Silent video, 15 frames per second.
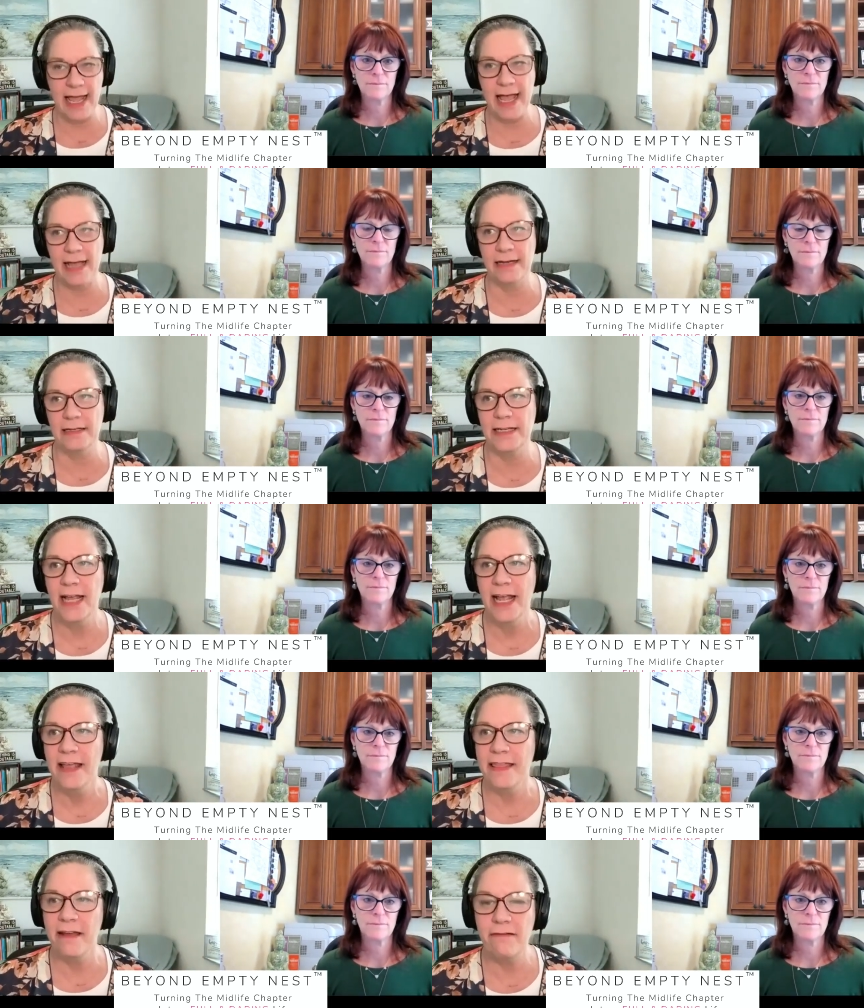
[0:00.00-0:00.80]
Speaker 1: And
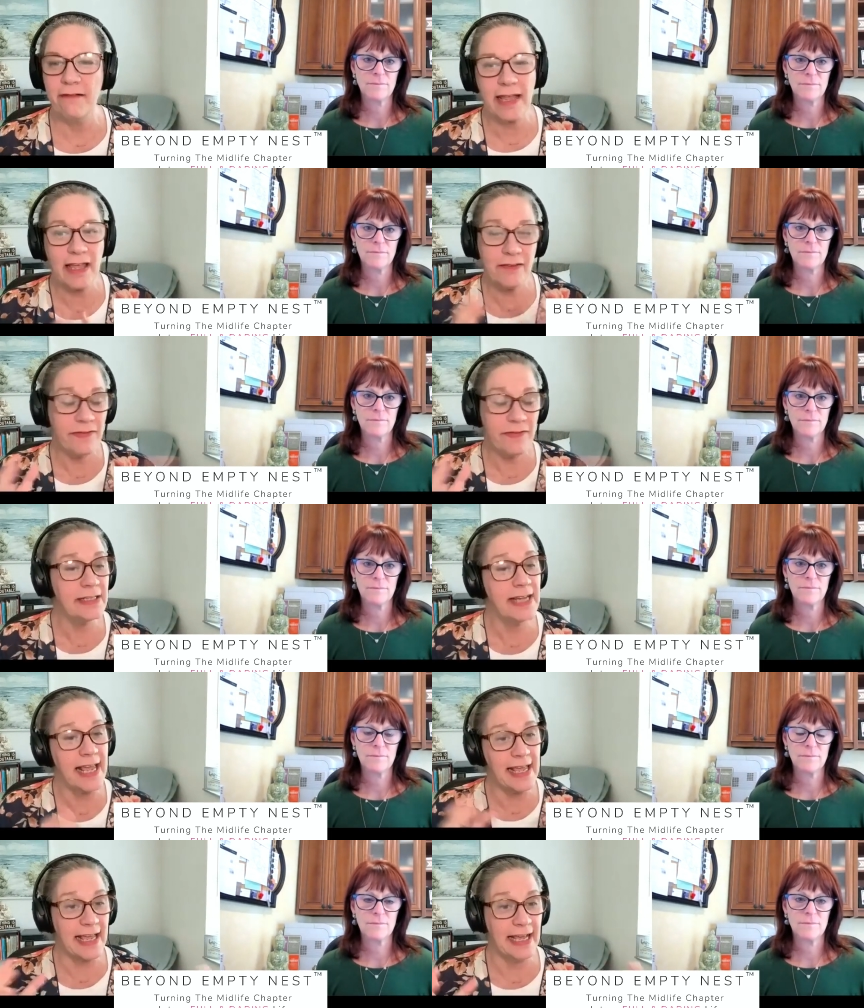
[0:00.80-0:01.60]
they're even
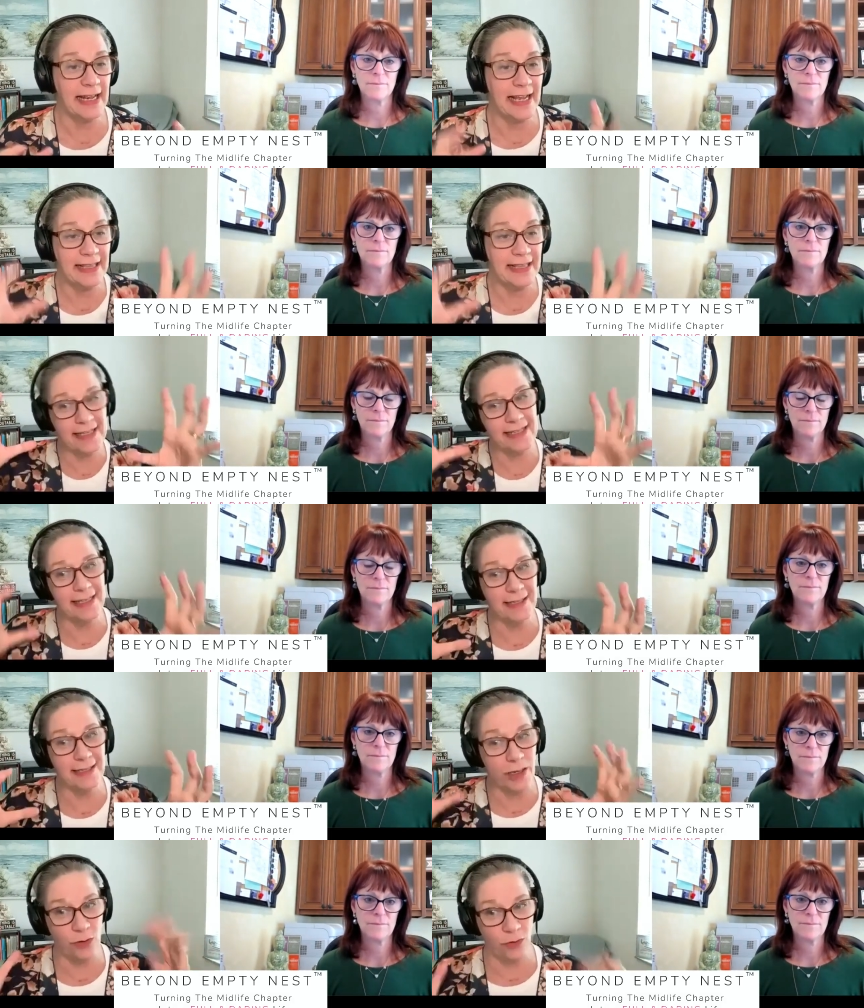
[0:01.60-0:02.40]
taking it. This
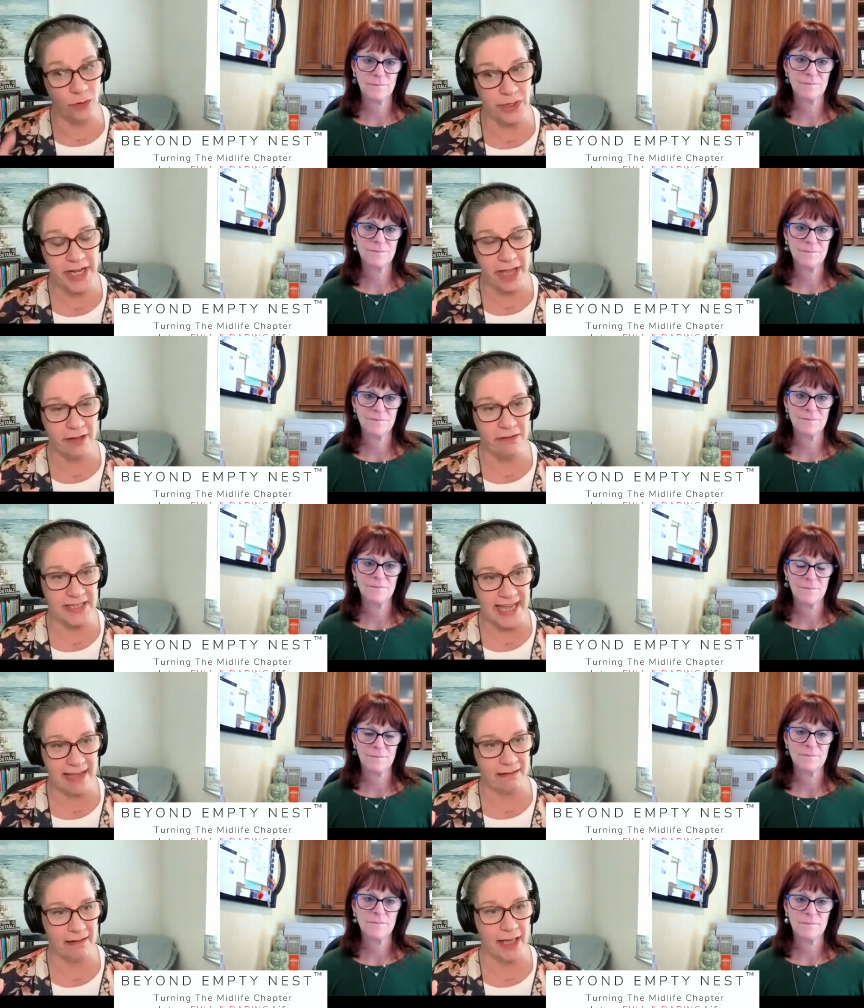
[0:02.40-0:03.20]
is an audio
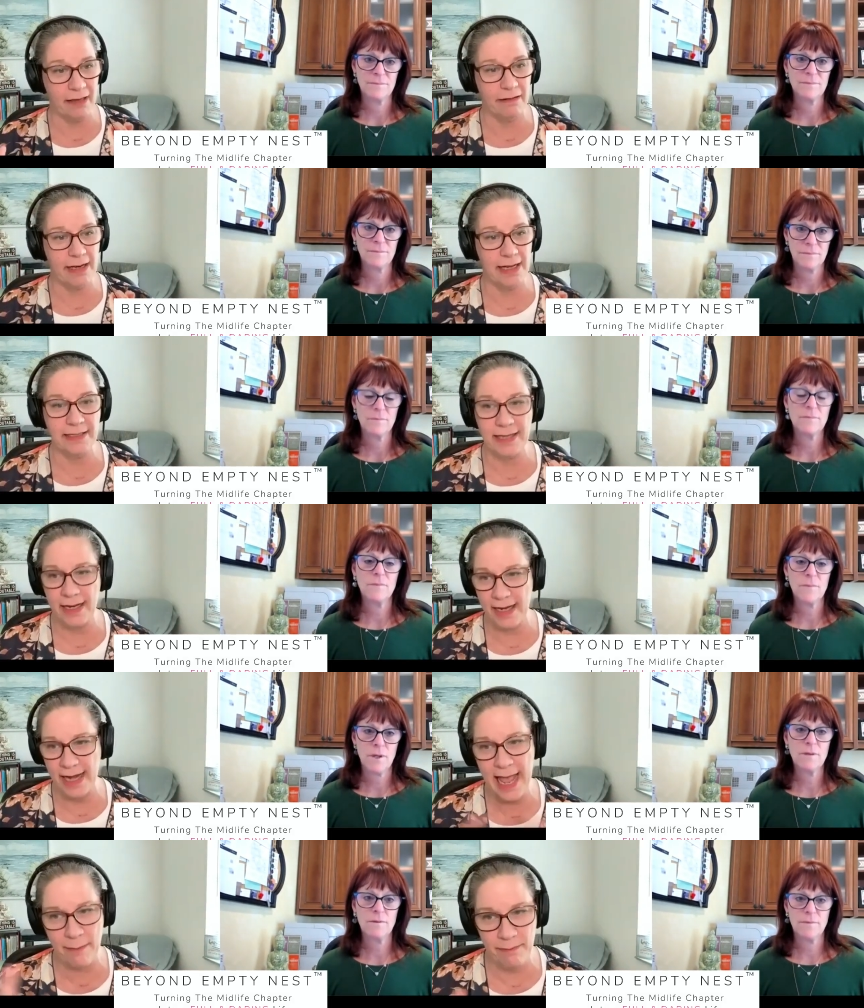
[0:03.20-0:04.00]
download. It's
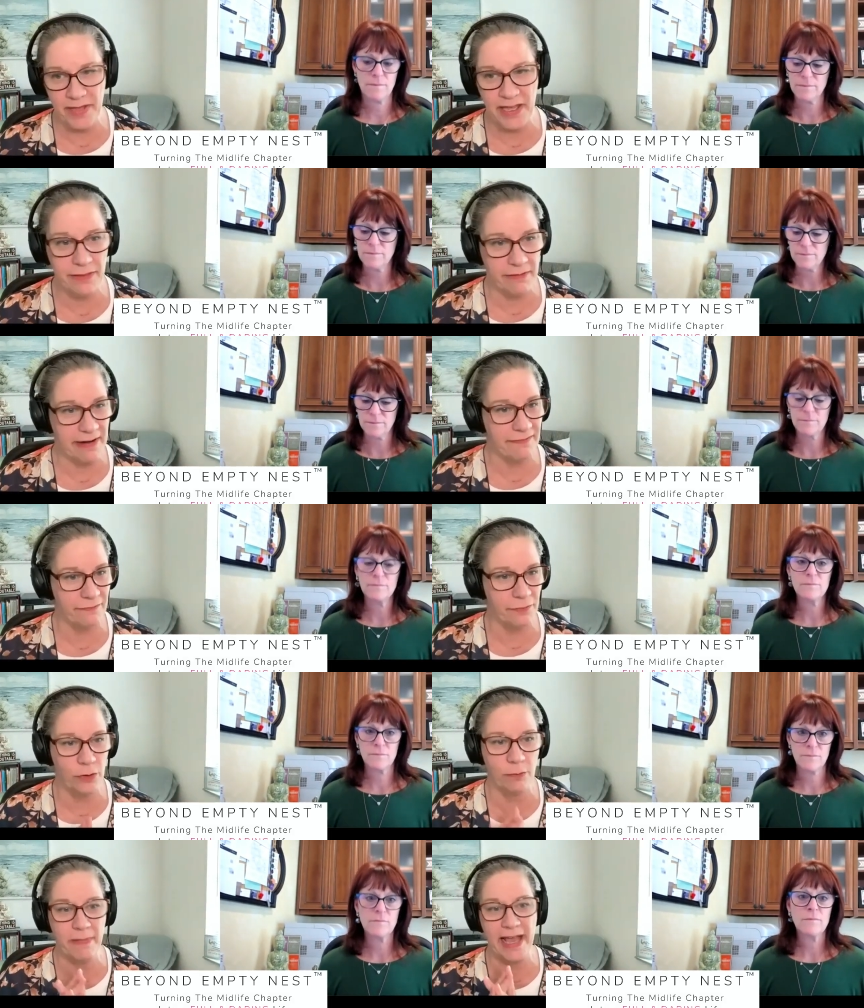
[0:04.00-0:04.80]
in MP3
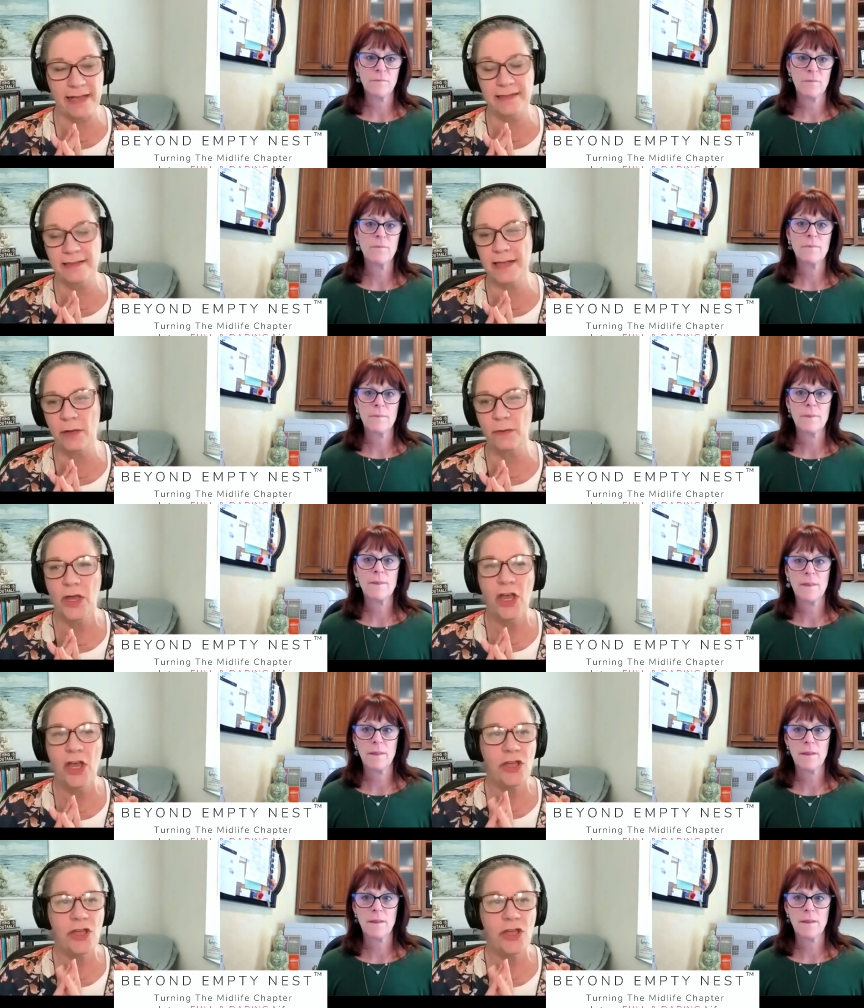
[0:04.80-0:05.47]
format. So